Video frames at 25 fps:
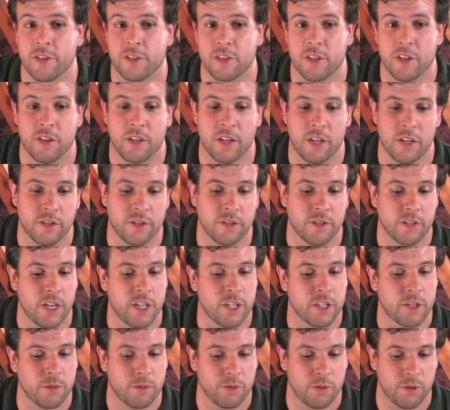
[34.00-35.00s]
so, the
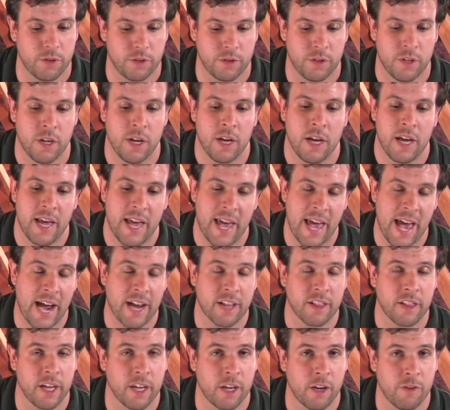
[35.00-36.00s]
insulation will
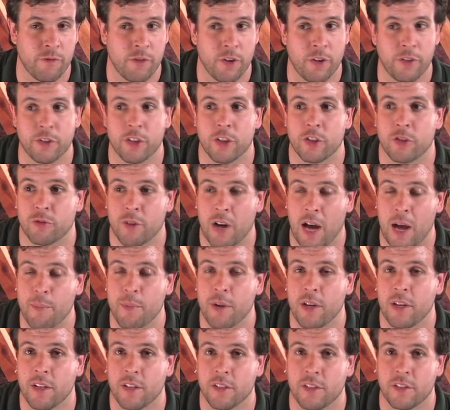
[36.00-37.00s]
act like a filter,
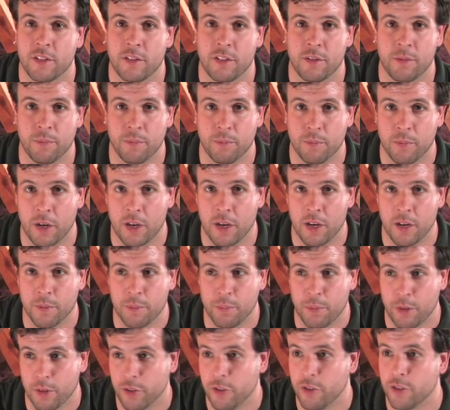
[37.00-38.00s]
trapping this
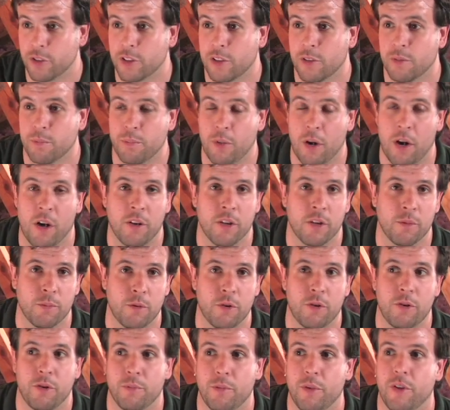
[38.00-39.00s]
pollution, pollen,
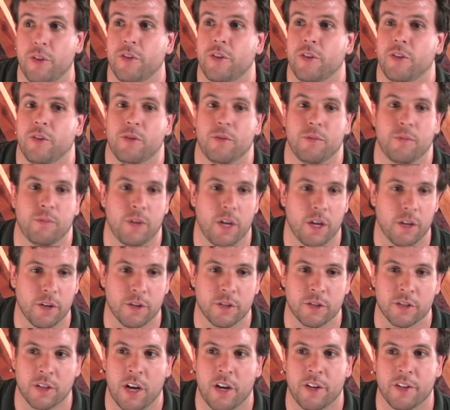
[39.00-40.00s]
mold, mildew, other
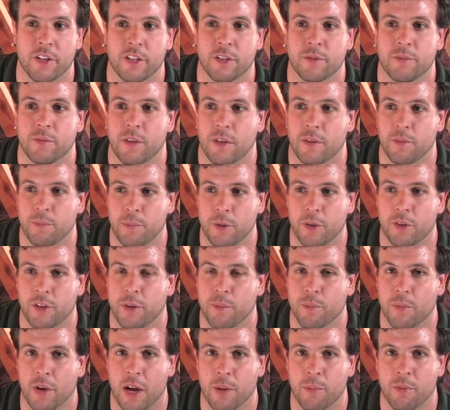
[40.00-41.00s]
sawdust, and
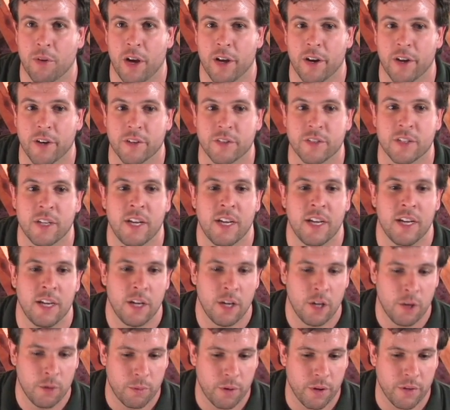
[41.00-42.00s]
building byproducts
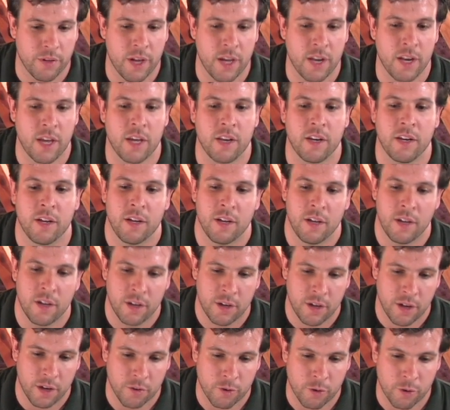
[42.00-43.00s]
within it.
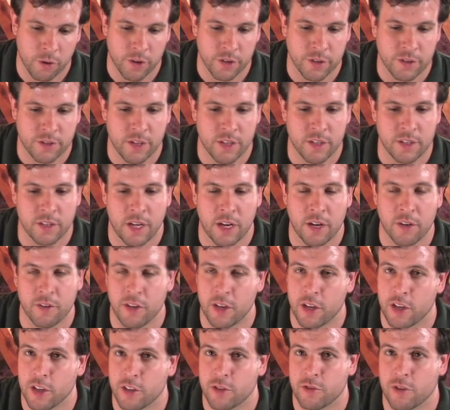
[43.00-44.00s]
Of course, this air
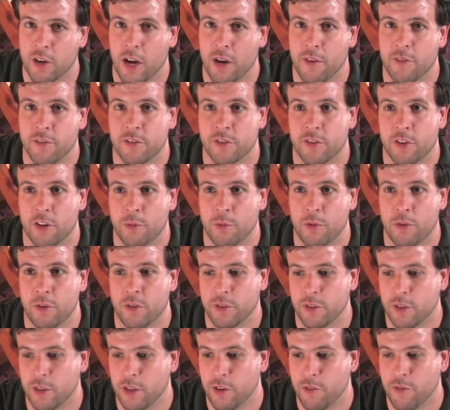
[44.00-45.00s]
leakage drives
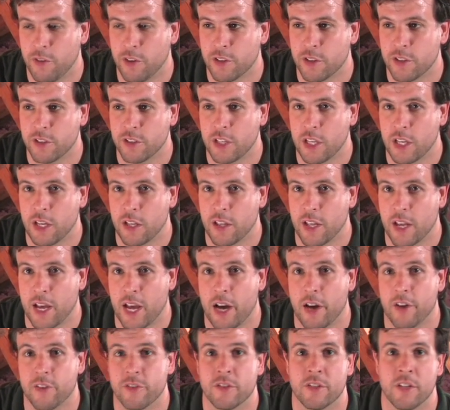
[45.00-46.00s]
thermal inefficiency in the
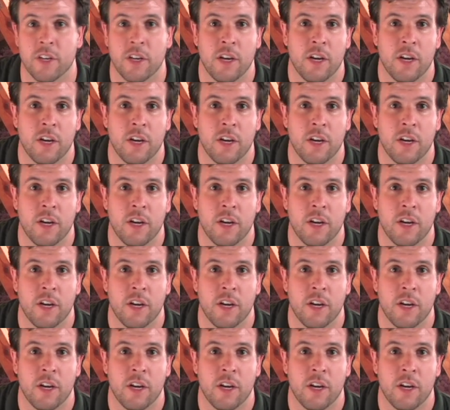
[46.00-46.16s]
house,